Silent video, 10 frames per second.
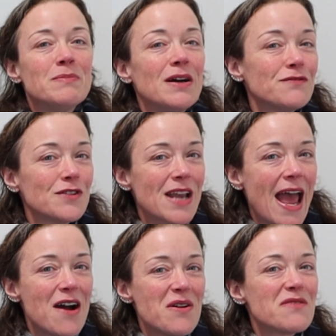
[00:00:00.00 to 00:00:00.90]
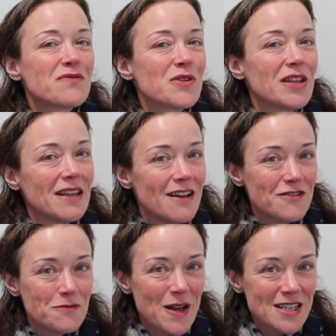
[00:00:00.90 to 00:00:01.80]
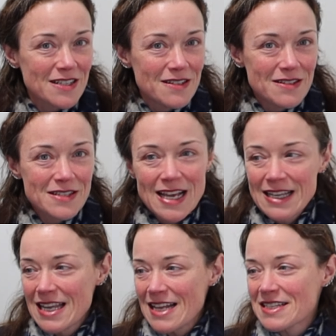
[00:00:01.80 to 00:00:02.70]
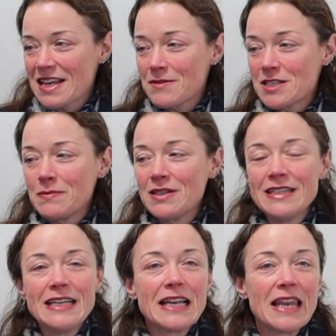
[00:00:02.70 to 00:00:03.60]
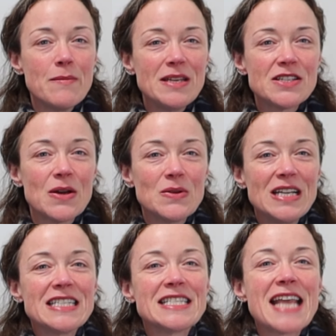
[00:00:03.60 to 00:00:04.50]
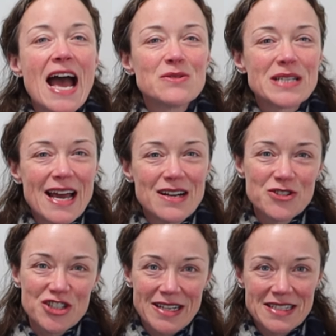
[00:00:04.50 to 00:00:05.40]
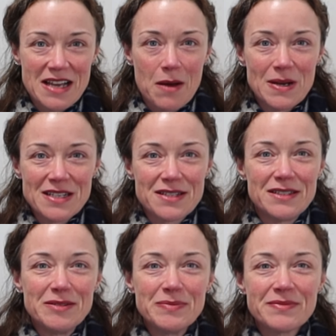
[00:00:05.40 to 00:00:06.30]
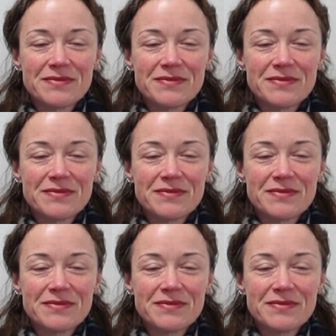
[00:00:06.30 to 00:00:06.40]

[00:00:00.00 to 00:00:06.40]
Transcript: But for now, and for the love of puzzles, let's get to building Clementoni's downtown jigsaw puzzle.